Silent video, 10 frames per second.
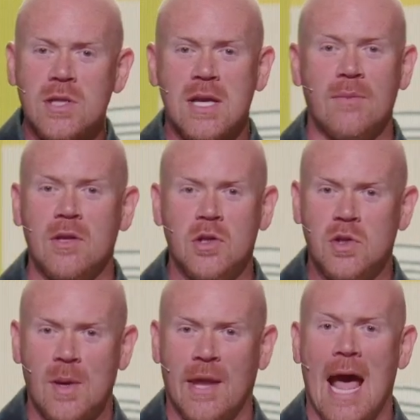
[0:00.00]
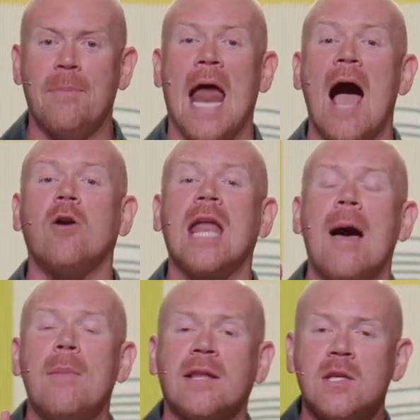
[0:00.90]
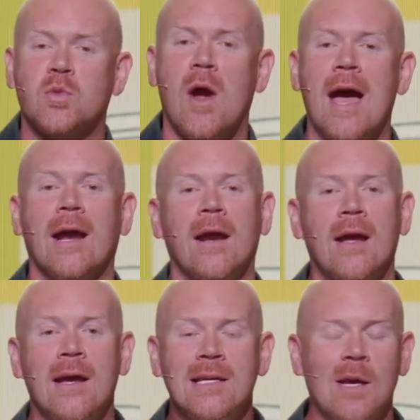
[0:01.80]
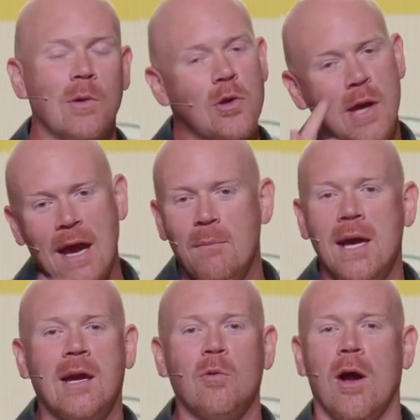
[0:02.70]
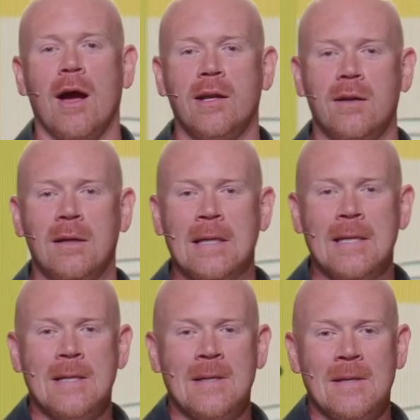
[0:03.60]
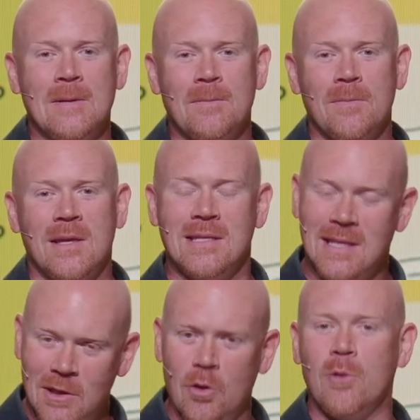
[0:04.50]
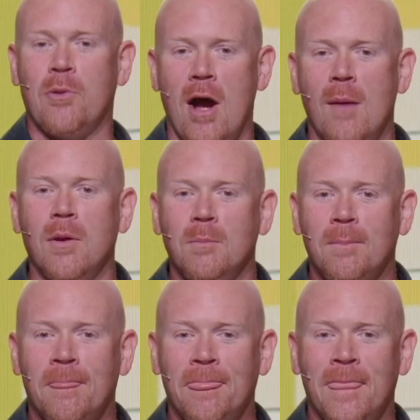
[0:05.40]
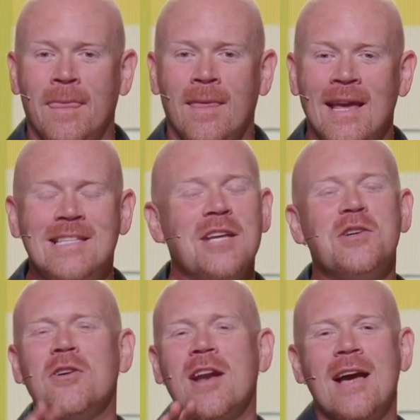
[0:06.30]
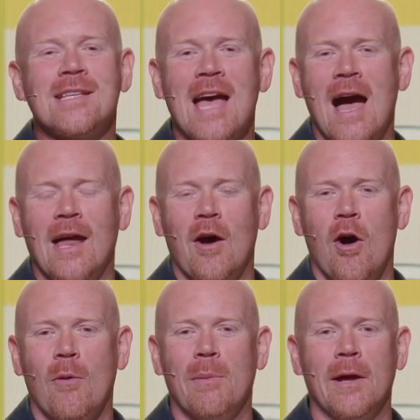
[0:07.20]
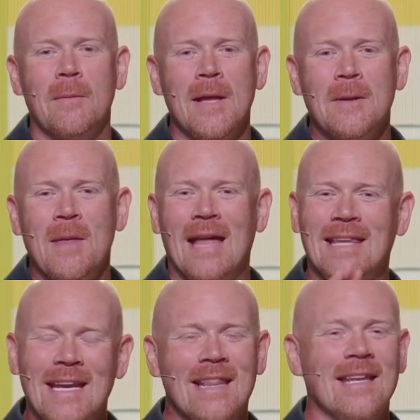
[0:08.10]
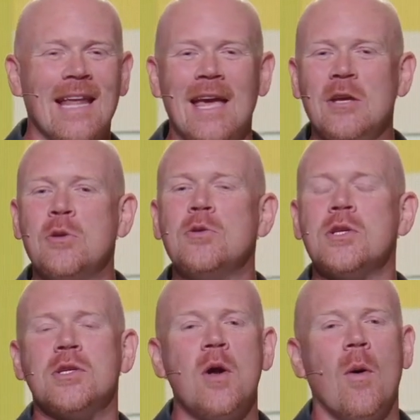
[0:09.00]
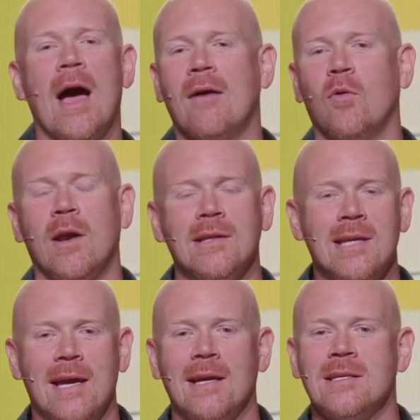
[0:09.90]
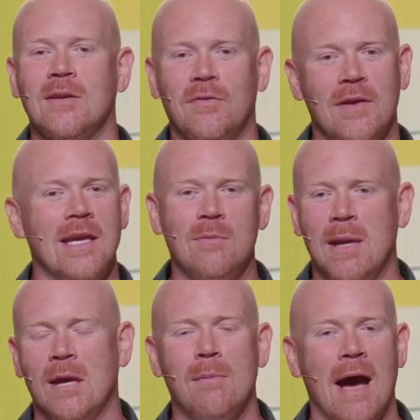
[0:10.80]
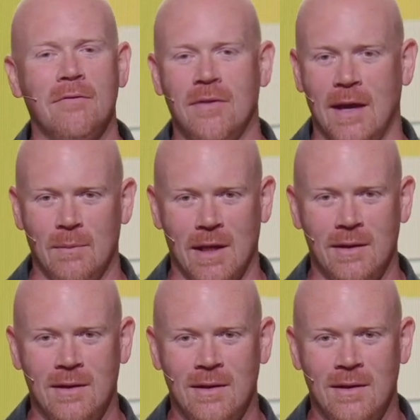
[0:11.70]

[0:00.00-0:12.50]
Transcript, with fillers: Did something, did something happen? How can I make this right? He said, Well, you can't make it right. Because he said, You're the problem. He says, You're a nice guy and all, but at the end of the day, you just don't have what it takes to feed me and my family.